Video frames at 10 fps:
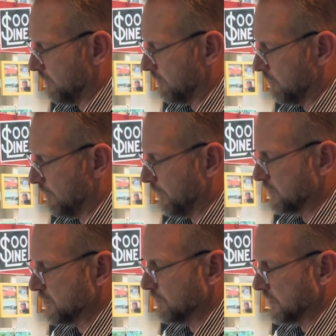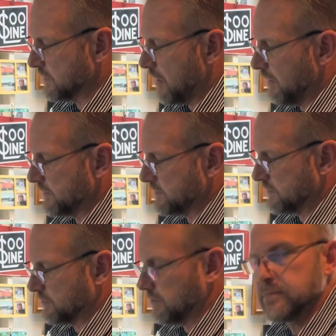referred to as a Dolly
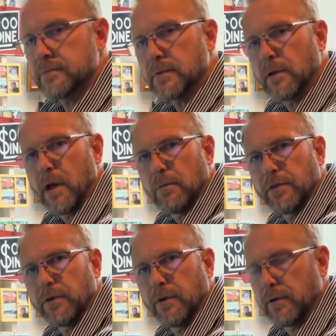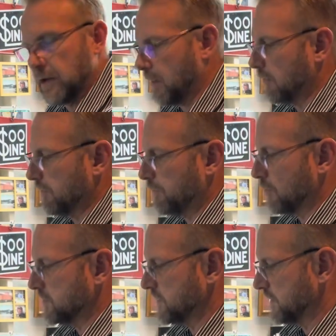sister, along with
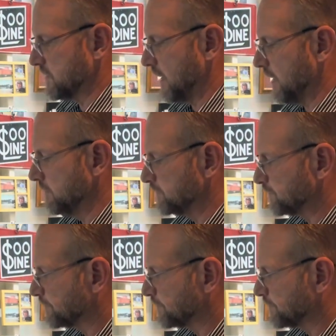416.